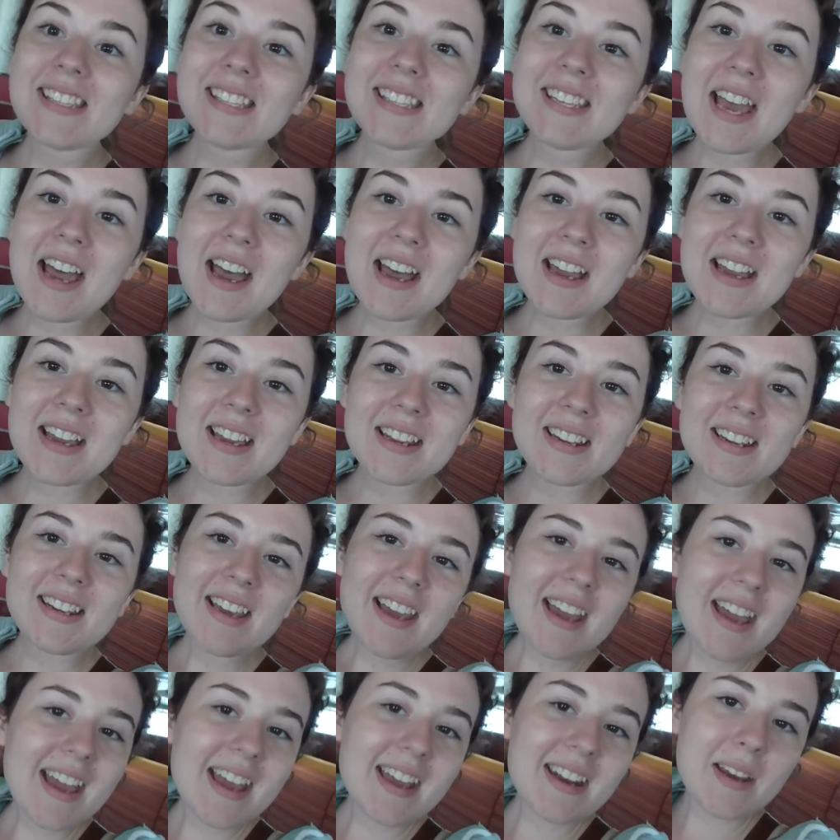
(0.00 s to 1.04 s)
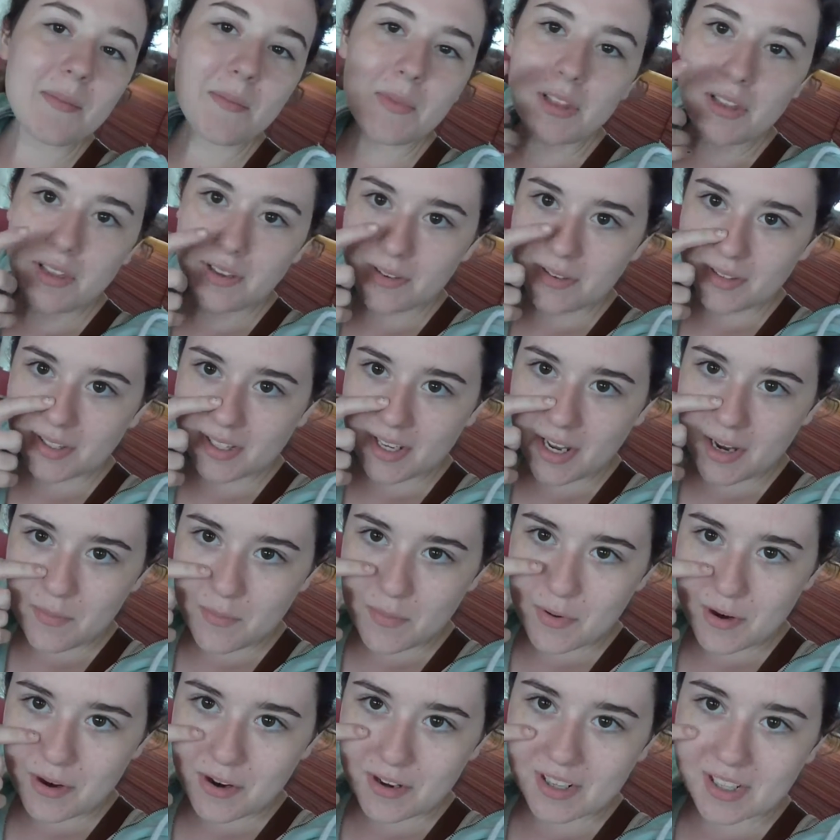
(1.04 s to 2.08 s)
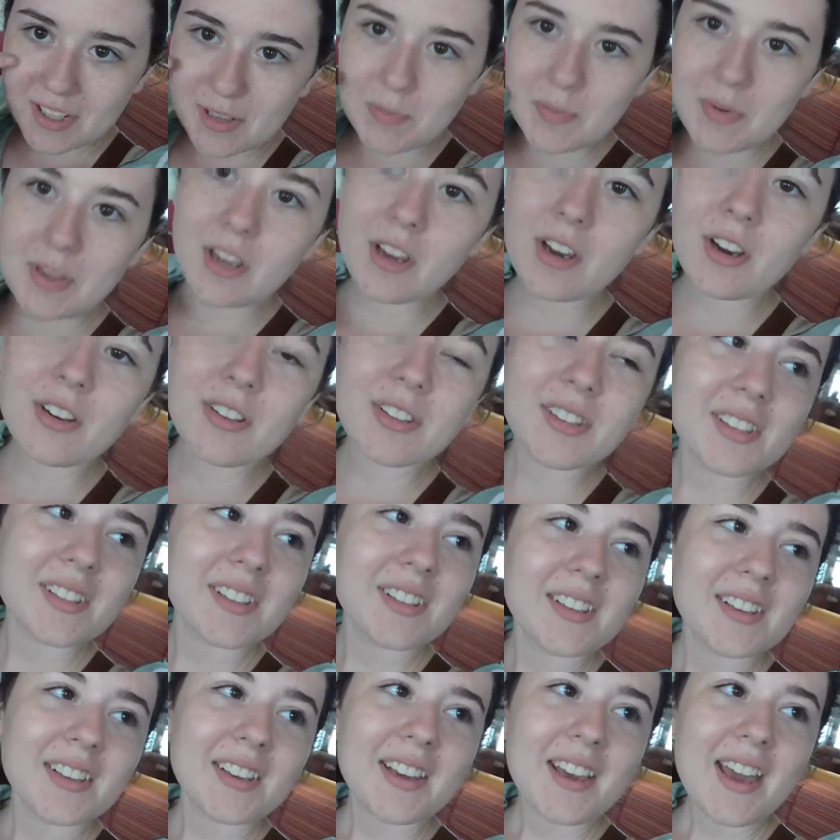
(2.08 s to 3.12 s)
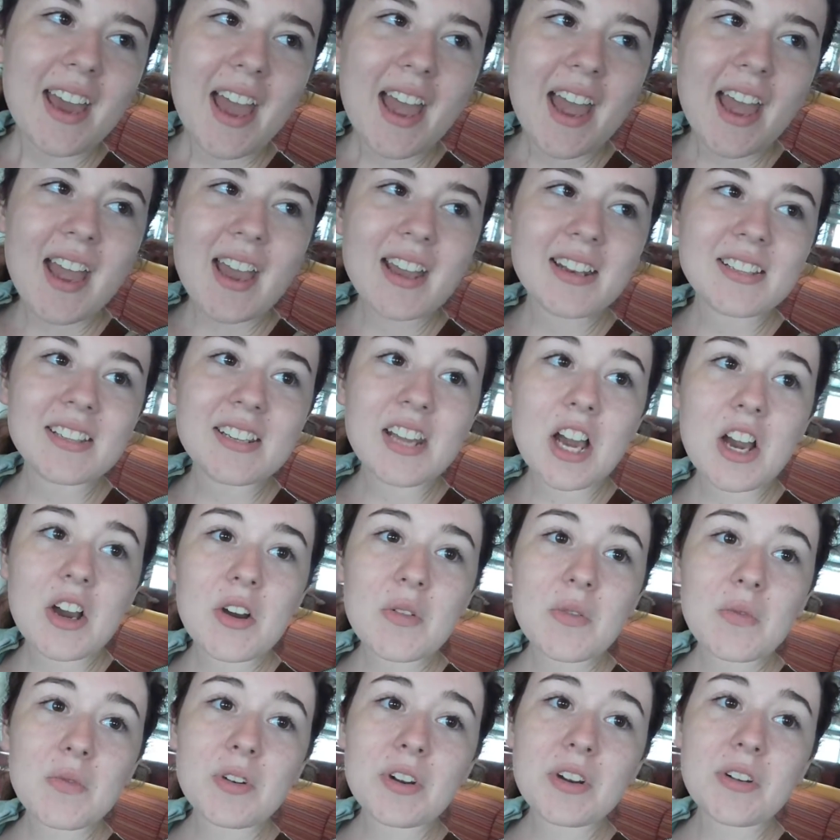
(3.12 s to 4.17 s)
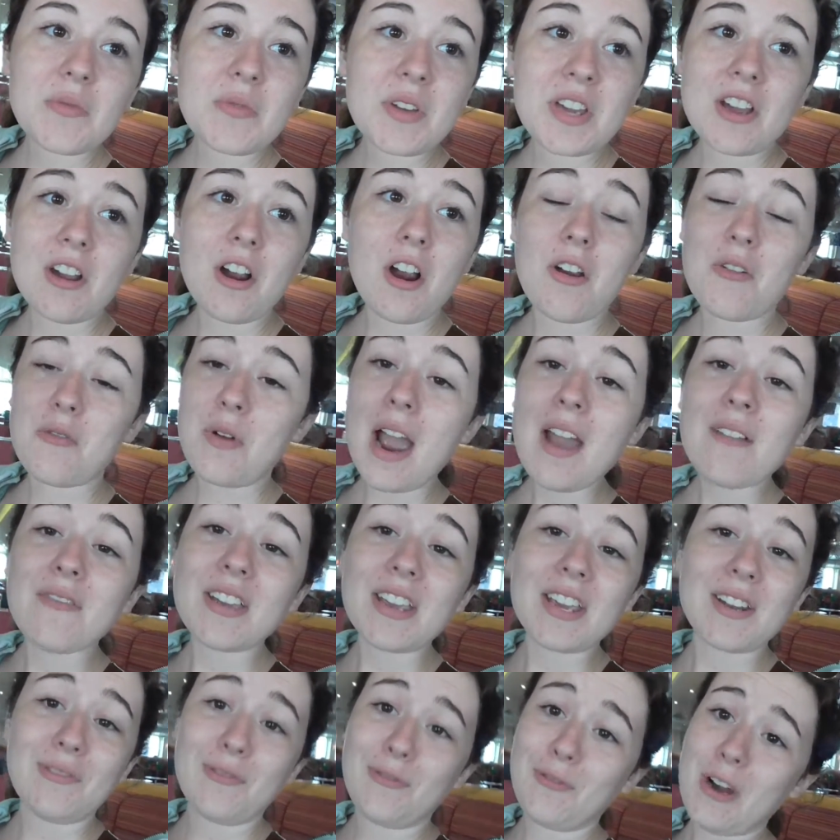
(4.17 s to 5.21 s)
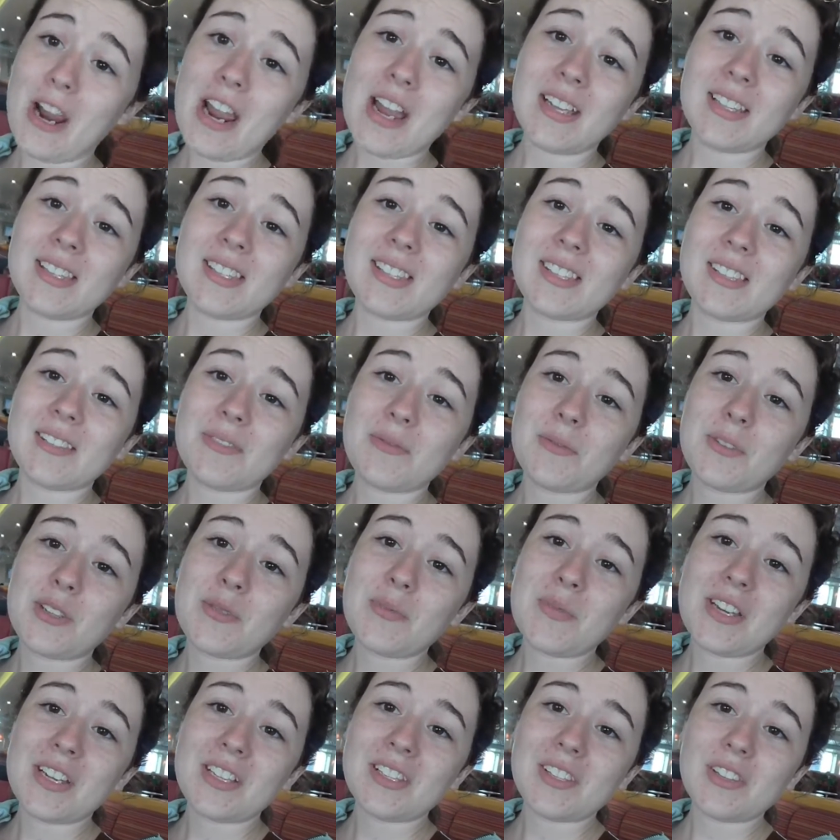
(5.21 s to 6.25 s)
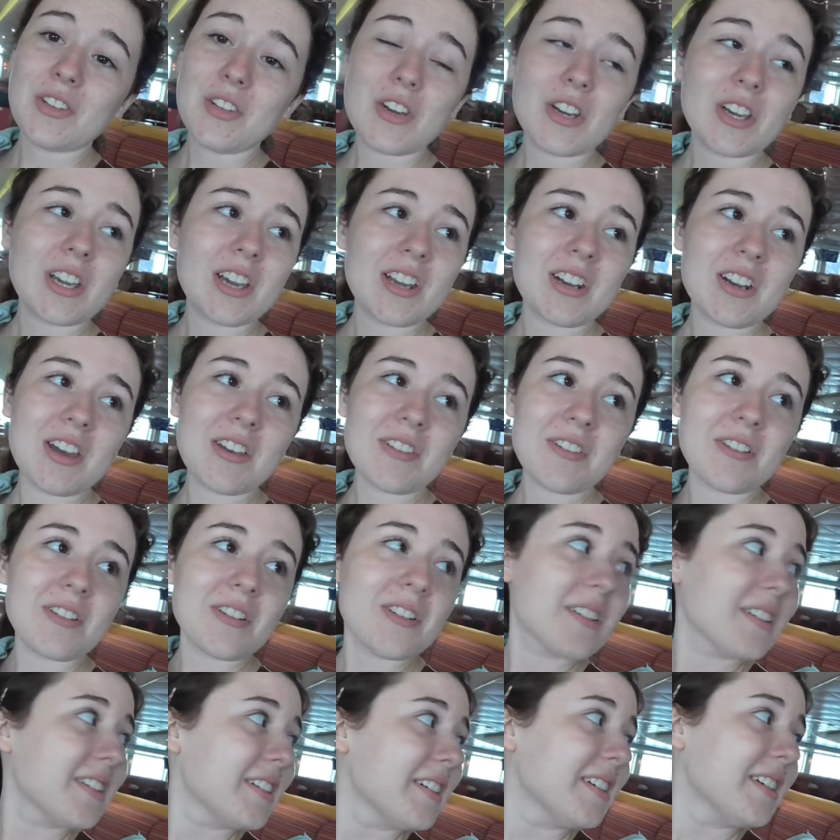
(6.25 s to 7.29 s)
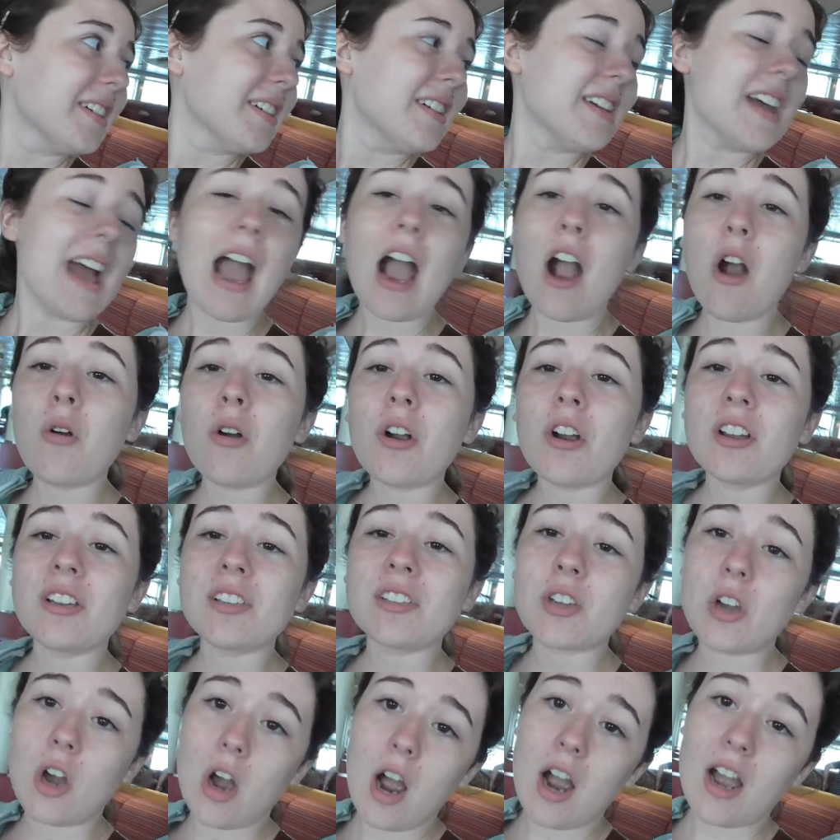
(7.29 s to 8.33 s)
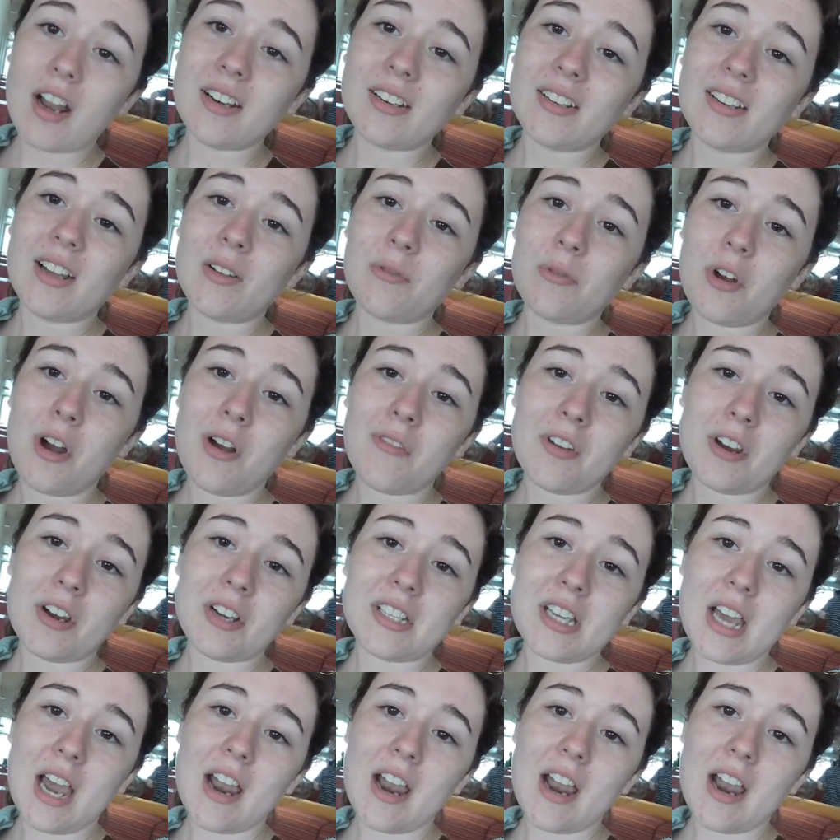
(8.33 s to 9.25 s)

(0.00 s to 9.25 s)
is done! And I'm a little sunburned, it appears. And now we are arriving in France, which means, look, another hour is gone, and we're all very